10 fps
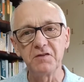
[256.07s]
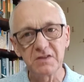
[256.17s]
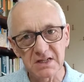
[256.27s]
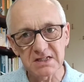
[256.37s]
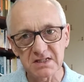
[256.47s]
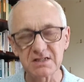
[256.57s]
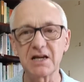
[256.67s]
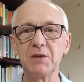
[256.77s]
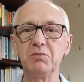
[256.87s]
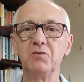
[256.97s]
for this
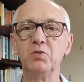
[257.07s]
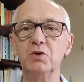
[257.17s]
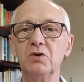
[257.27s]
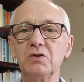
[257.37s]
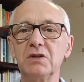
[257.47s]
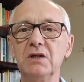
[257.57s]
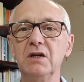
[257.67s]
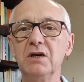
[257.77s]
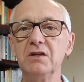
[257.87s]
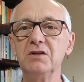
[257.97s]
type of world
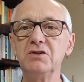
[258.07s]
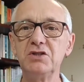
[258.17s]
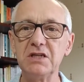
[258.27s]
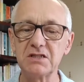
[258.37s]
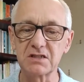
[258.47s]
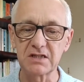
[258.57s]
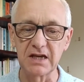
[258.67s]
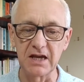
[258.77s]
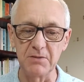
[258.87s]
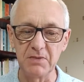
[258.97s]
that Jesus
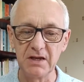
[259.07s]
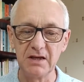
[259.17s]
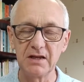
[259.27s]
came.